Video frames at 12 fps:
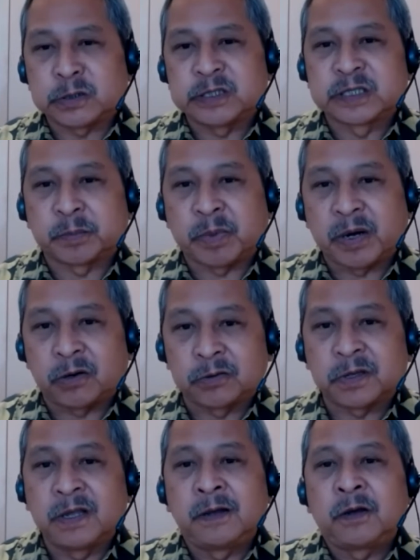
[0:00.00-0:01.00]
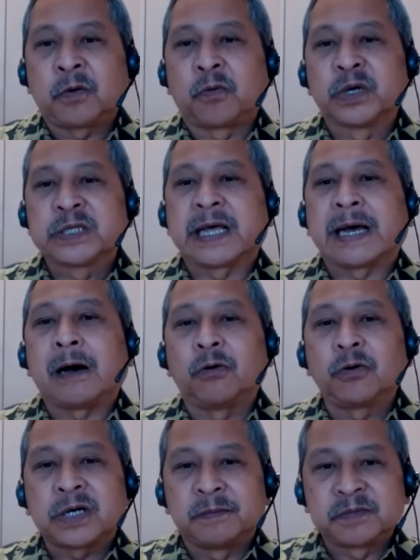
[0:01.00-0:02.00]
is about, what the
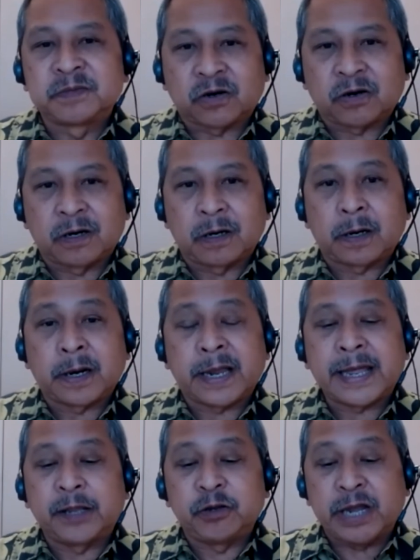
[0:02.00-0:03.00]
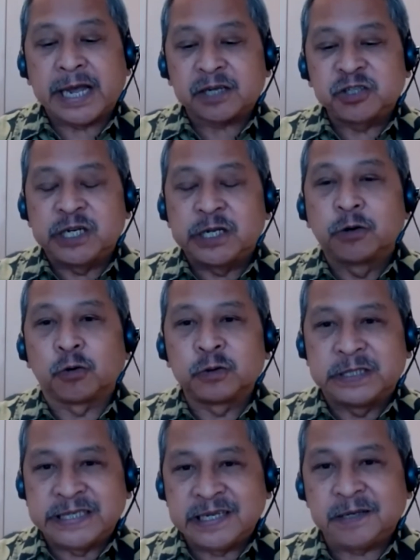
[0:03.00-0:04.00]
outcomes are, and you actually go
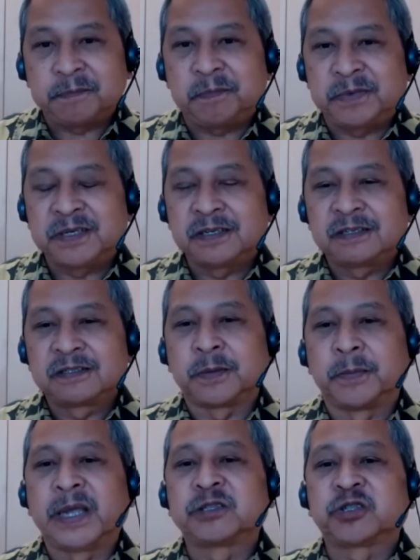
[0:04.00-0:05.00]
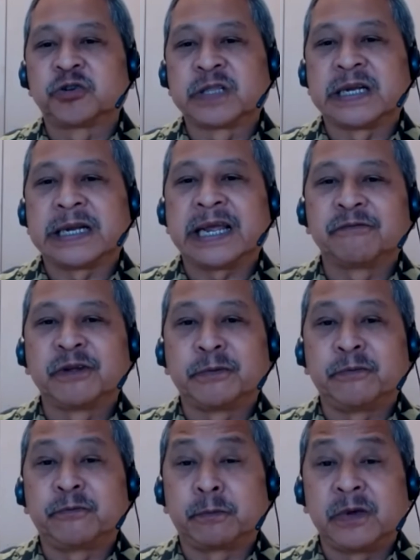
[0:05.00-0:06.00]
deep to make sure that
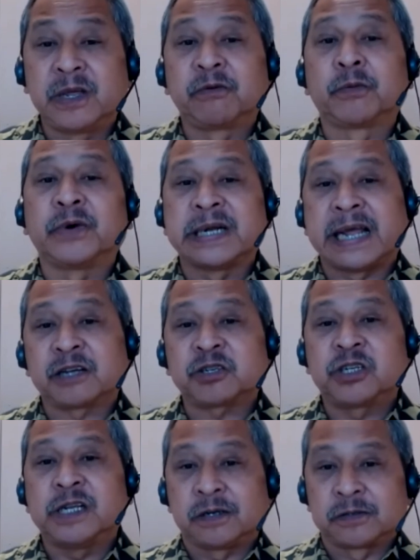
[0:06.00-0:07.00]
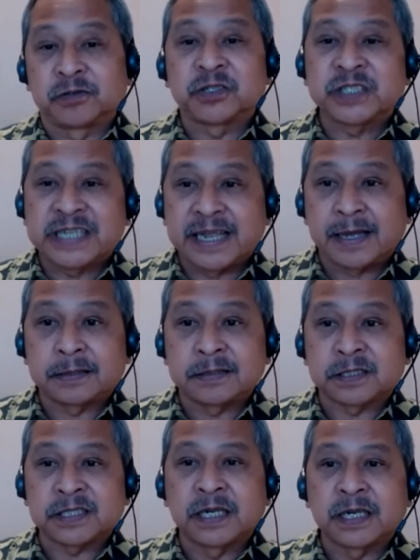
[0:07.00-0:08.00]
everyone actually
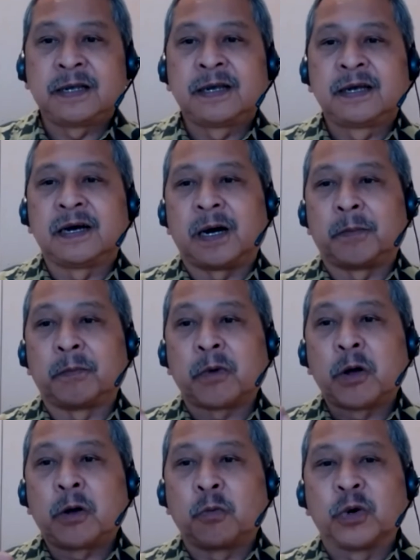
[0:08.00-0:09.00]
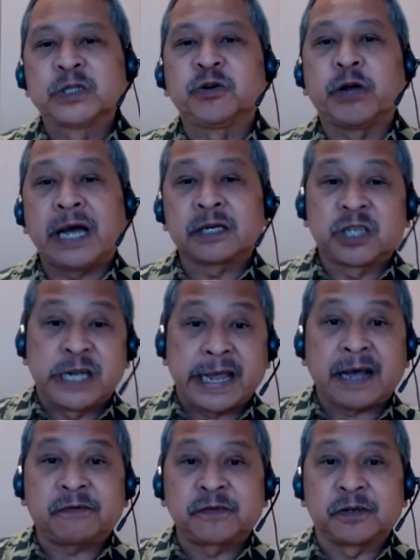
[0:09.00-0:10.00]
understands what you're actually
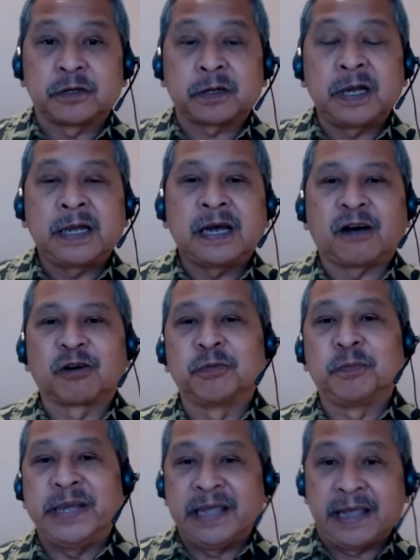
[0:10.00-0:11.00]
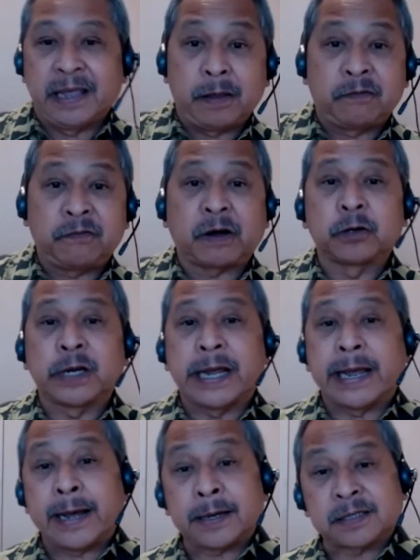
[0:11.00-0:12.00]
after, how to behave, how to
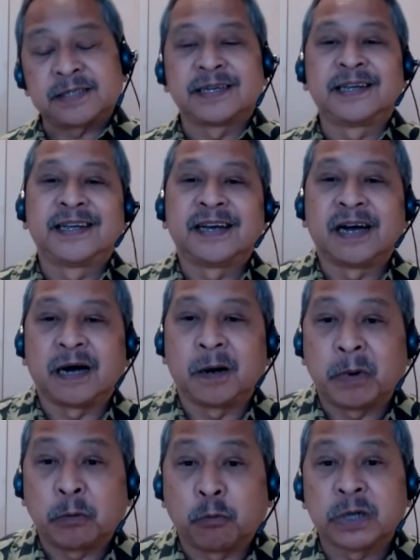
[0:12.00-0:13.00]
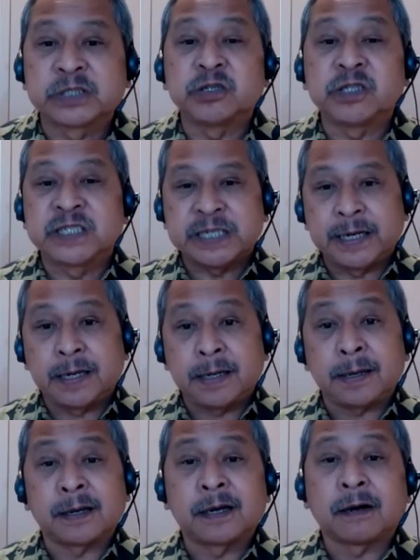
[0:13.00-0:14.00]
act, what to say,
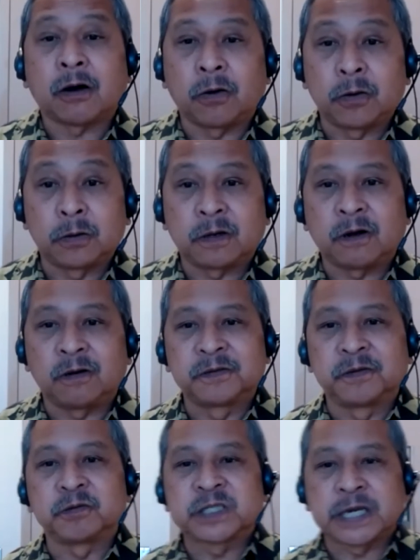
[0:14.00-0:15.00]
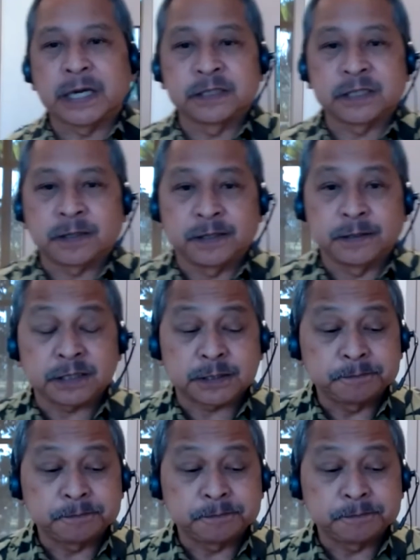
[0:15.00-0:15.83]
all of those kinds of things.